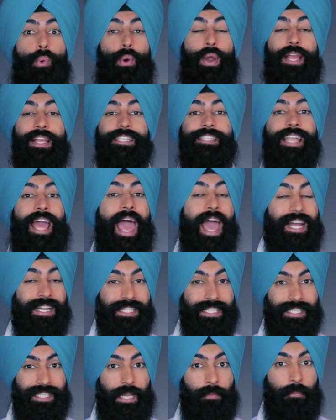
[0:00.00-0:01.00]
raise
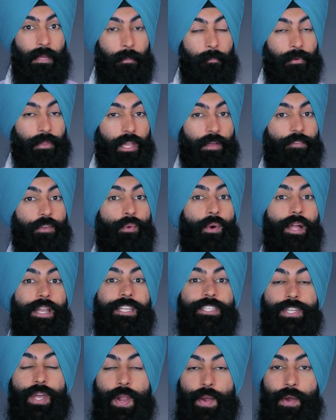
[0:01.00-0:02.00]
taxes on people if you want to
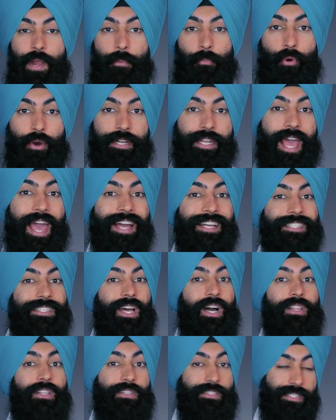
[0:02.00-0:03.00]
generate more tax
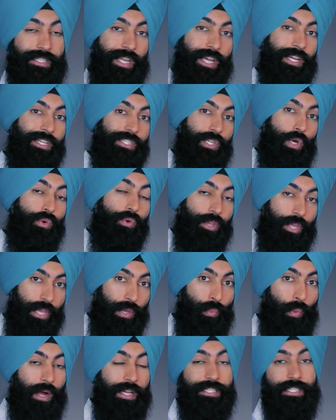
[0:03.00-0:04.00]
dollars. So he
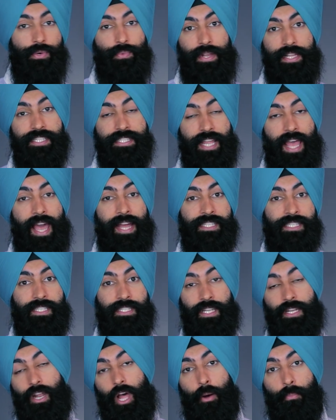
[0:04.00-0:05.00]
wants to raise
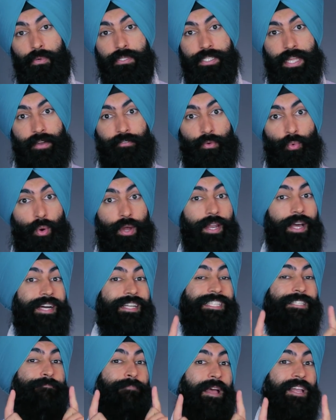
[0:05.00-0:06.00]
taxes on almost everyone,
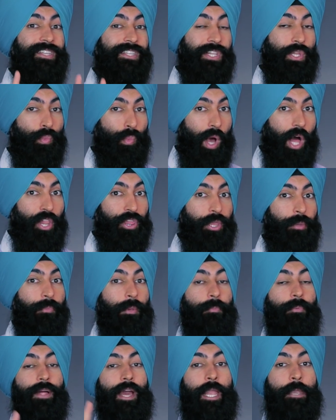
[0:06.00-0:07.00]
especially wealthy
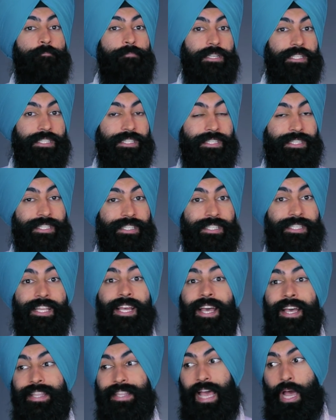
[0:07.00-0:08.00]
people and businesses.
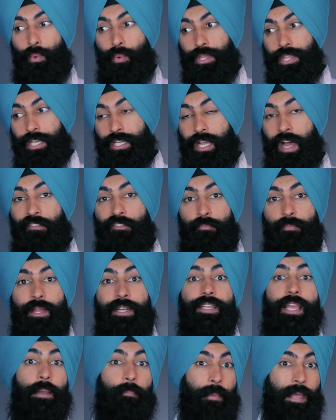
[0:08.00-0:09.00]
That way the
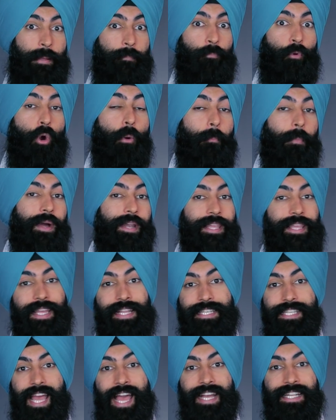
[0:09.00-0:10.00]
government can make more money
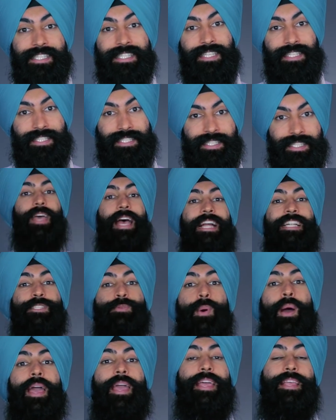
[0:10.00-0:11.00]
in taxes. That's why